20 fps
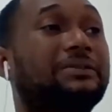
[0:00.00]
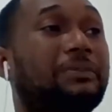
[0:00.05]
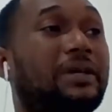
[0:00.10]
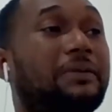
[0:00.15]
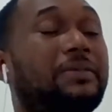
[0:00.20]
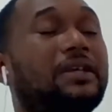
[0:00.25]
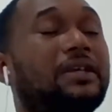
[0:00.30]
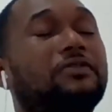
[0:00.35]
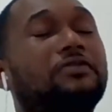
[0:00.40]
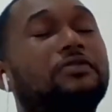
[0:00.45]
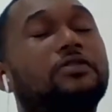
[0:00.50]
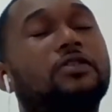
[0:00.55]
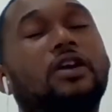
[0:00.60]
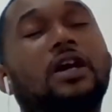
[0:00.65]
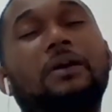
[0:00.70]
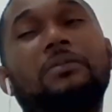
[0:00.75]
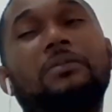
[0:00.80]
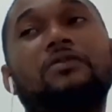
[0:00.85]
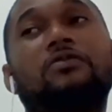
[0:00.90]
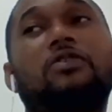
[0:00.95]
Maybe if you
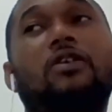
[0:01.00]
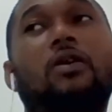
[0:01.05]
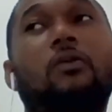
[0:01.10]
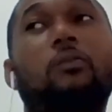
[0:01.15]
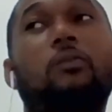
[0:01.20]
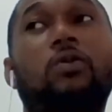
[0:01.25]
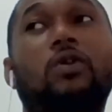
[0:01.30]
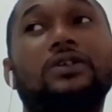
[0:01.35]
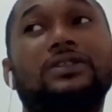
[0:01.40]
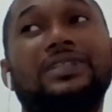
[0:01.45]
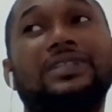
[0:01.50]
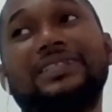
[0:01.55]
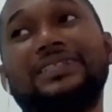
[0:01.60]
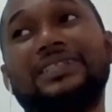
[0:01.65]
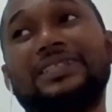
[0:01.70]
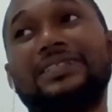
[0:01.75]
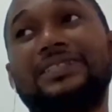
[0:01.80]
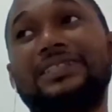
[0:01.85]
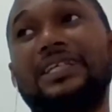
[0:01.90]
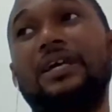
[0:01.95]
come in for poor
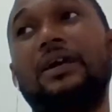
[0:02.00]
settings,